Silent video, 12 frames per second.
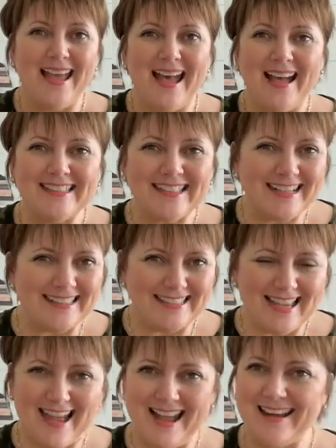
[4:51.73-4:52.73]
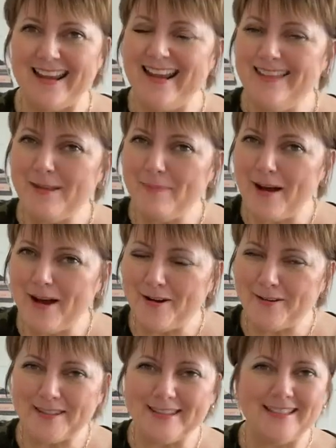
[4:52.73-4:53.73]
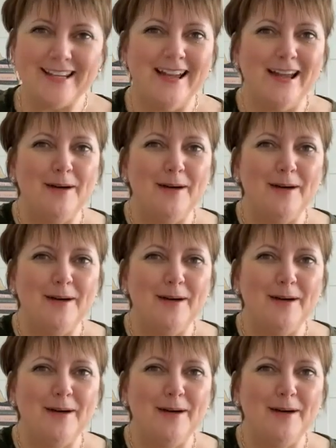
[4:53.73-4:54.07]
as I said in the post,